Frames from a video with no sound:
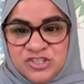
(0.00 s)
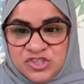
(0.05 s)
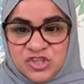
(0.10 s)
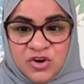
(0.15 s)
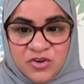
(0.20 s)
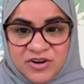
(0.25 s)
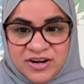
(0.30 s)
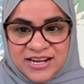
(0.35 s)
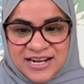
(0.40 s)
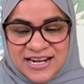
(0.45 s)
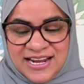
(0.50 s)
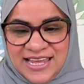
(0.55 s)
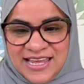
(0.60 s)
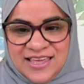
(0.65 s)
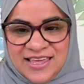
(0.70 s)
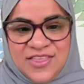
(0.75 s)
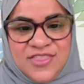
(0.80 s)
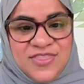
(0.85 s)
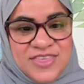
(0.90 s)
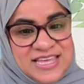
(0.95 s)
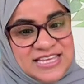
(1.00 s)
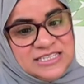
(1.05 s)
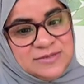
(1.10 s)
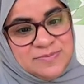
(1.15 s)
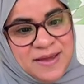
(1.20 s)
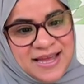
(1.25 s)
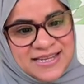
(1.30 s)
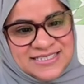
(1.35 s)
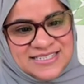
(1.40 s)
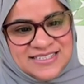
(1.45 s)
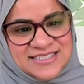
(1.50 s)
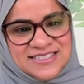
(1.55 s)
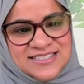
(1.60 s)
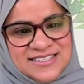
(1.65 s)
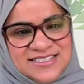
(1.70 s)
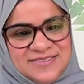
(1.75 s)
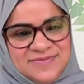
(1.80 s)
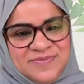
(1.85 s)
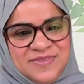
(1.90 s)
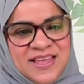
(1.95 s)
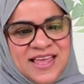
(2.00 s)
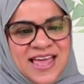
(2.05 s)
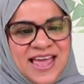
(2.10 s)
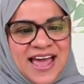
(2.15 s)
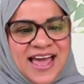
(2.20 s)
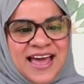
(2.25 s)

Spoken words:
historically these patterns.